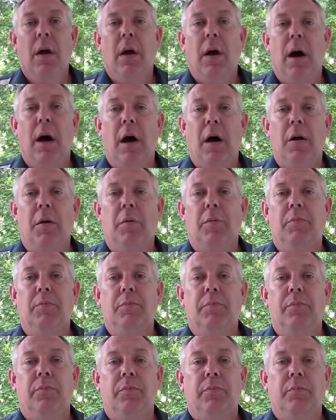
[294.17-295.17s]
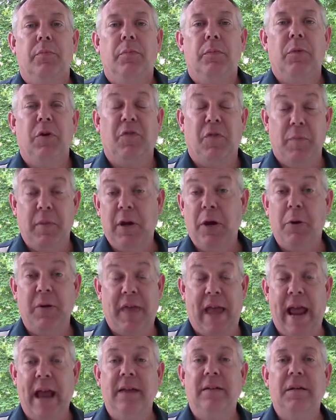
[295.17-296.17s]
Um, you're familiar
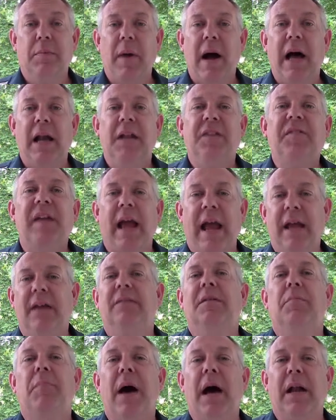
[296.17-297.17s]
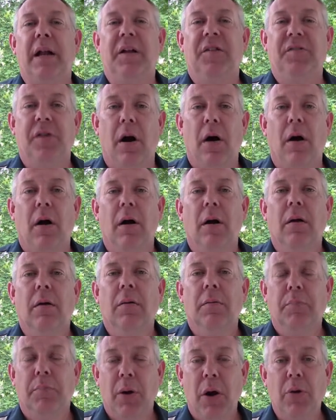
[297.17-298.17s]
with antibodies. Antibodies are
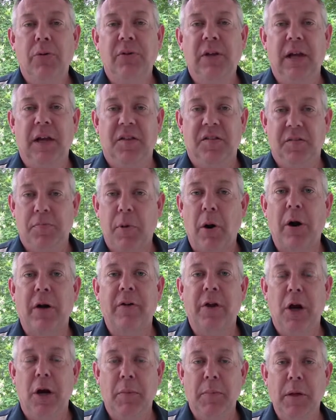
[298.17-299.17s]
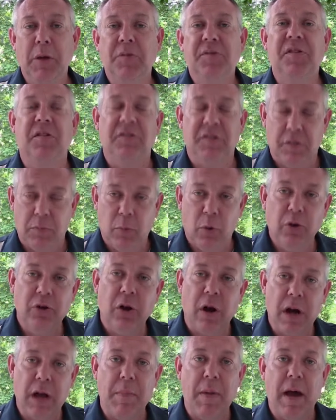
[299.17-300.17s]
proteins, part of your immune system. We'll
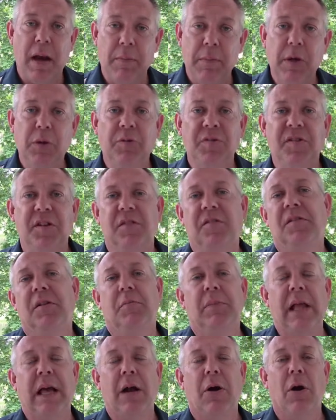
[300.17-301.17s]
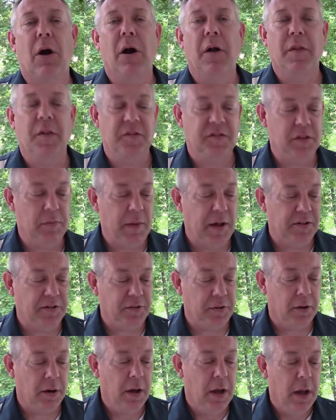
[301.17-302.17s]
talk about immune system later on in the
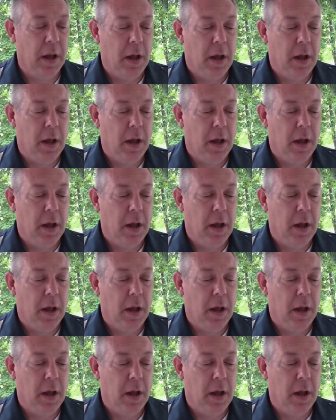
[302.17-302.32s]
semester.